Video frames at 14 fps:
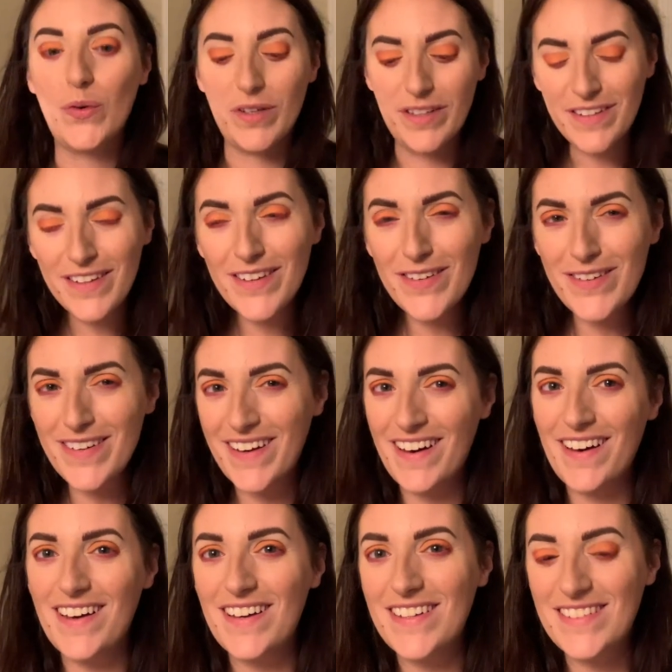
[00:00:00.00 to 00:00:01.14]
you
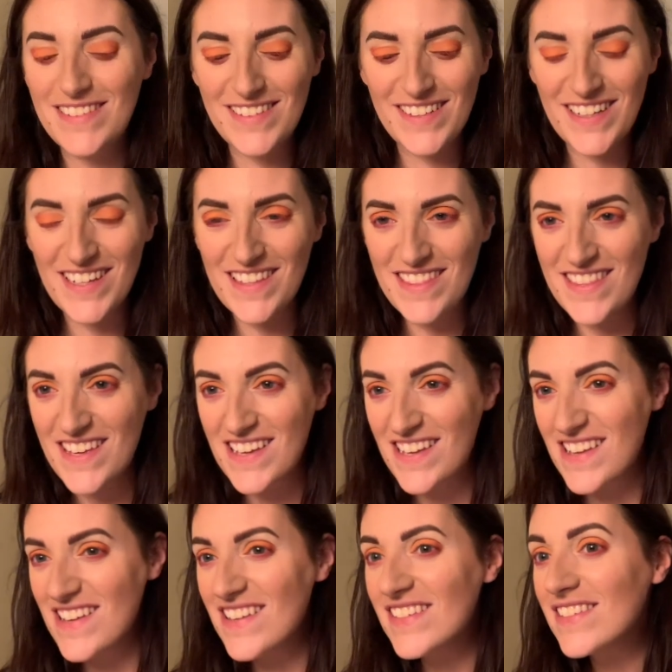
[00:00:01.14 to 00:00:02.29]
guys, look at
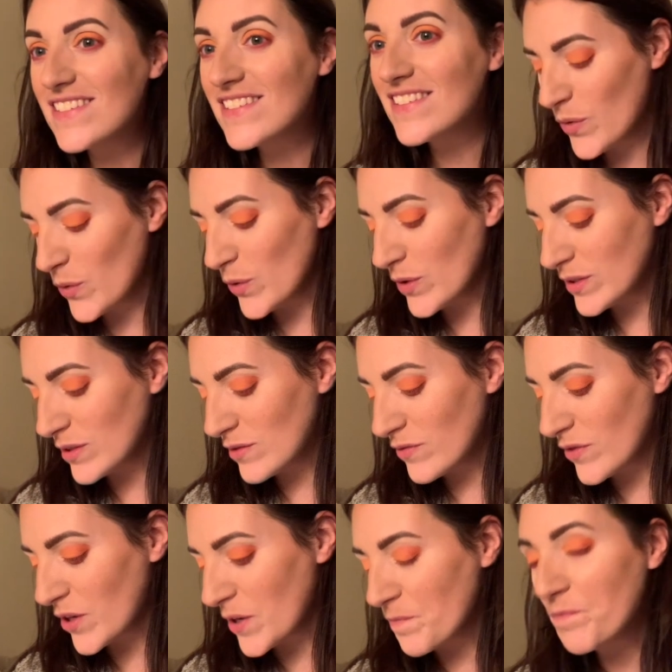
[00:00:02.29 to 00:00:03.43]
this. Ooh, this is
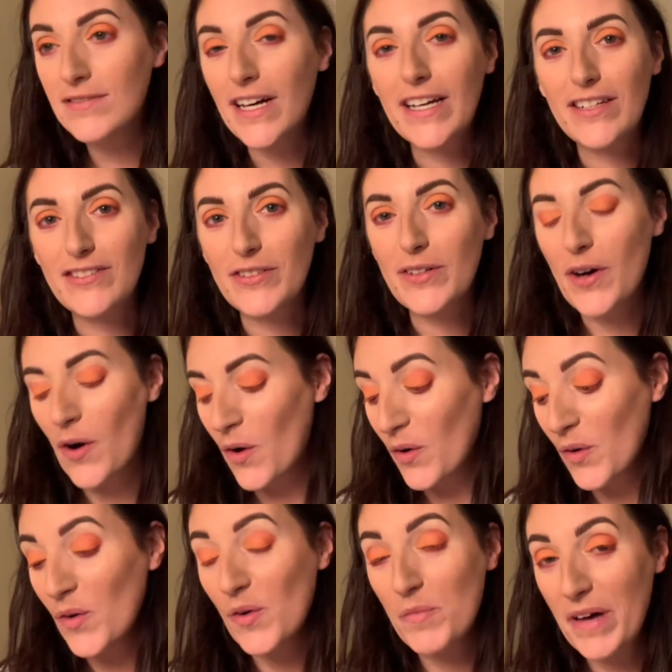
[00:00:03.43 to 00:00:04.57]
fun. I could do a
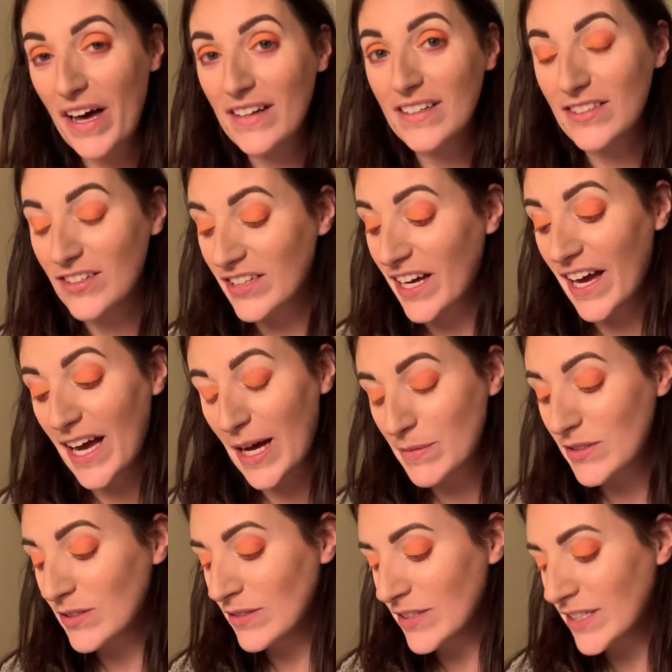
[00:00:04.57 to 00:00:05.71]
whole palette look. I
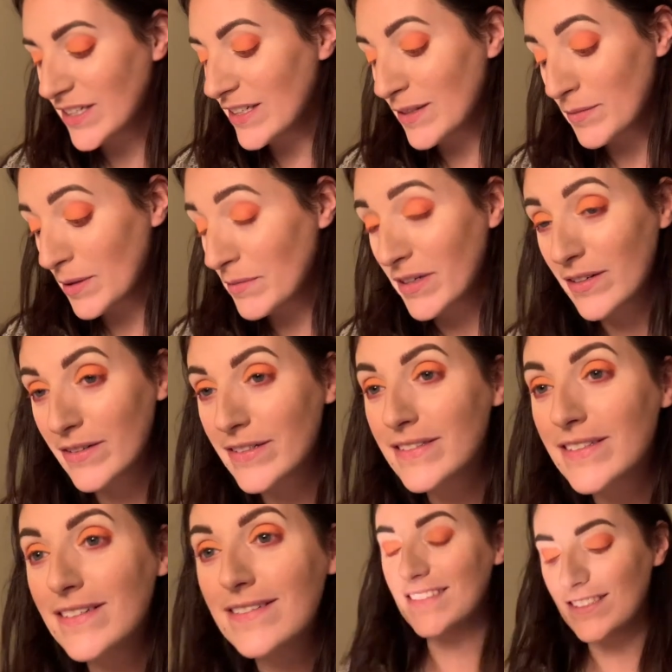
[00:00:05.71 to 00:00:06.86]
absolutely could, but I'm not going
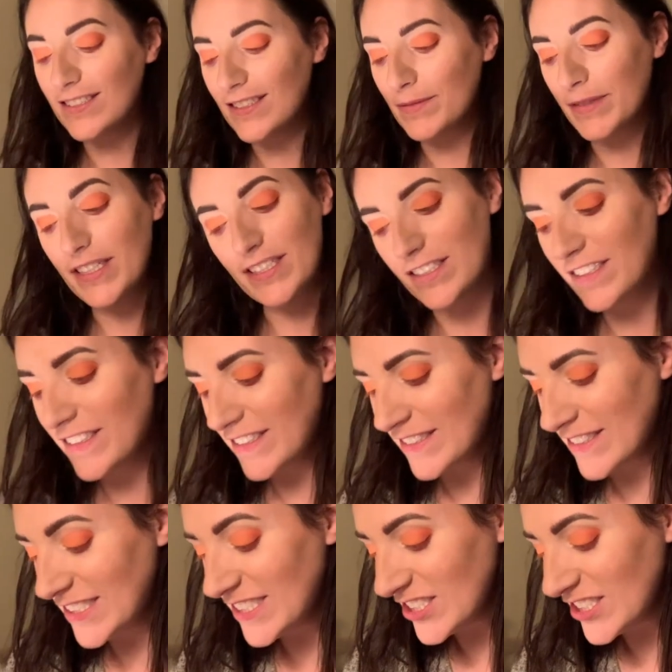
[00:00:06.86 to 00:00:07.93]
to. Oh, I could, I